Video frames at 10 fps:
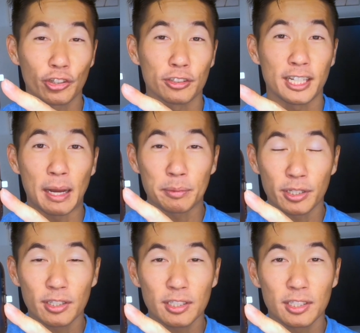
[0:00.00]

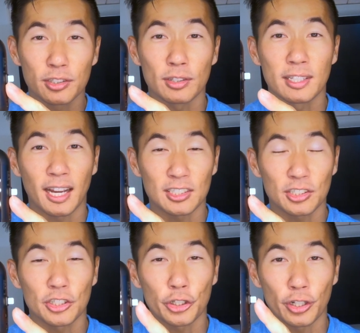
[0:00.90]
adapter to attach
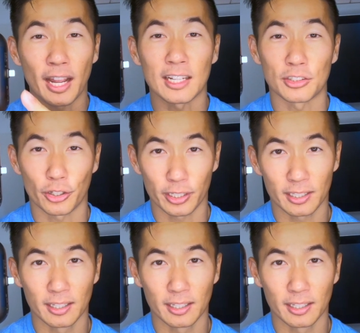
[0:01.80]
to your Android,